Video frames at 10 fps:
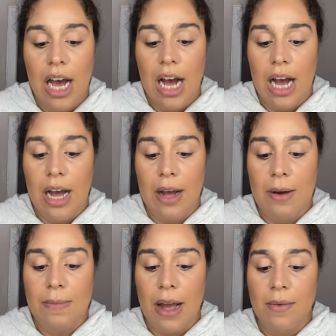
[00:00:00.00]

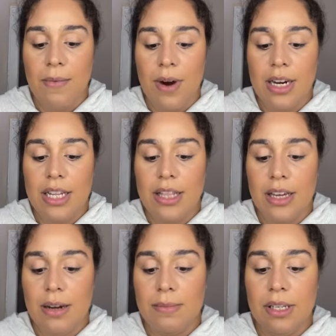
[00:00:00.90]
Um, I wanted
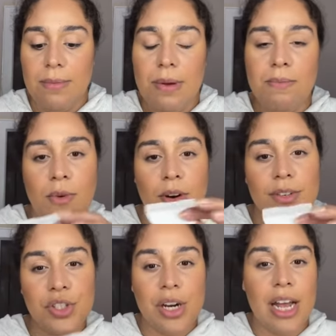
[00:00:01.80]
them to be more of a
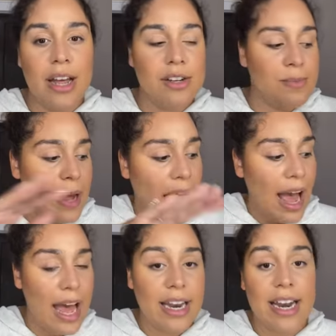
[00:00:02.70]
straight edge, but
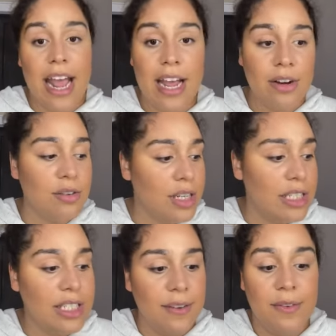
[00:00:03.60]
had an angle
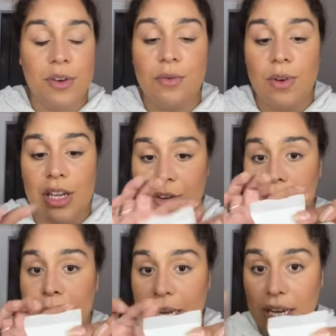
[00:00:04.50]
because if you, you
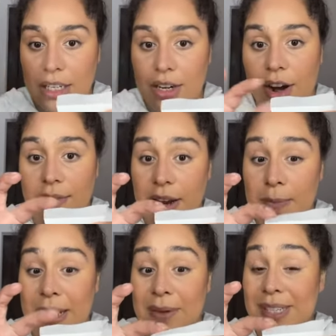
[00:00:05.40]
peel it off and it
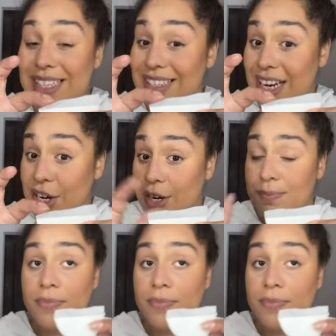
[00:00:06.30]
becomes a sticker.